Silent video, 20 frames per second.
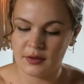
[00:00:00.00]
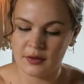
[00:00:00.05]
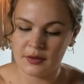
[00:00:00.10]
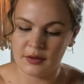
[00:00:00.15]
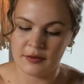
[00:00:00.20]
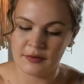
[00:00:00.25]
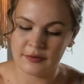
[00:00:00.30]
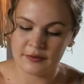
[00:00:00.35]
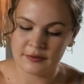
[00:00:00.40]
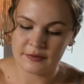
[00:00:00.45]

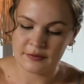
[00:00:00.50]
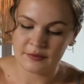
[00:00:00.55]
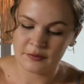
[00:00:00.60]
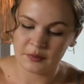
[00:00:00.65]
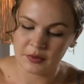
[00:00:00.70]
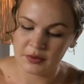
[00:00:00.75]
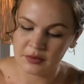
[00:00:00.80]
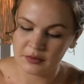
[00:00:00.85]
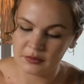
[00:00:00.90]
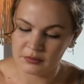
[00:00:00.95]
I think this
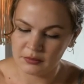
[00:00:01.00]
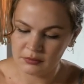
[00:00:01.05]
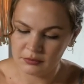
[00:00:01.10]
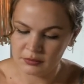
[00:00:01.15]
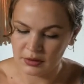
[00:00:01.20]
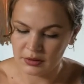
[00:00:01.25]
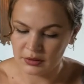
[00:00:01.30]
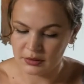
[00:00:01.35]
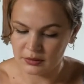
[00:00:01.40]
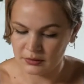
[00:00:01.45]
would, oh
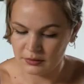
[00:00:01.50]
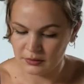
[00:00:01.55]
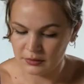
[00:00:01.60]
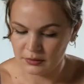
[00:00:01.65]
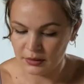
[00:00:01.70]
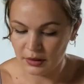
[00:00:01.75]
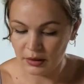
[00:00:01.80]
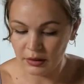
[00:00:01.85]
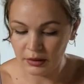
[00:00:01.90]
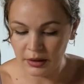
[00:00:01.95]
God,
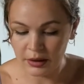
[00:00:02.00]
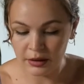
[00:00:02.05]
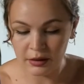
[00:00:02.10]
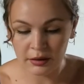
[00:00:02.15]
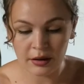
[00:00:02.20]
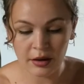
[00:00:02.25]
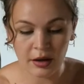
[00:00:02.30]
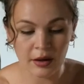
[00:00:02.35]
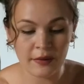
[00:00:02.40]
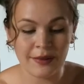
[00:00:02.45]
how'd hair
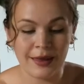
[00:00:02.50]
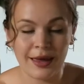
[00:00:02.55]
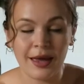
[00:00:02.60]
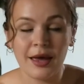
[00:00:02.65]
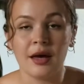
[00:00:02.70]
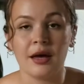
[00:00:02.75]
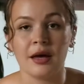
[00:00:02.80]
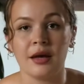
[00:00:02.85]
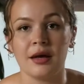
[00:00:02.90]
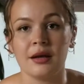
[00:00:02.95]
get on
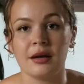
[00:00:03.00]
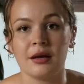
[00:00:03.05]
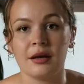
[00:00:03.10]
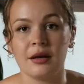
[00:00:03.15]
that?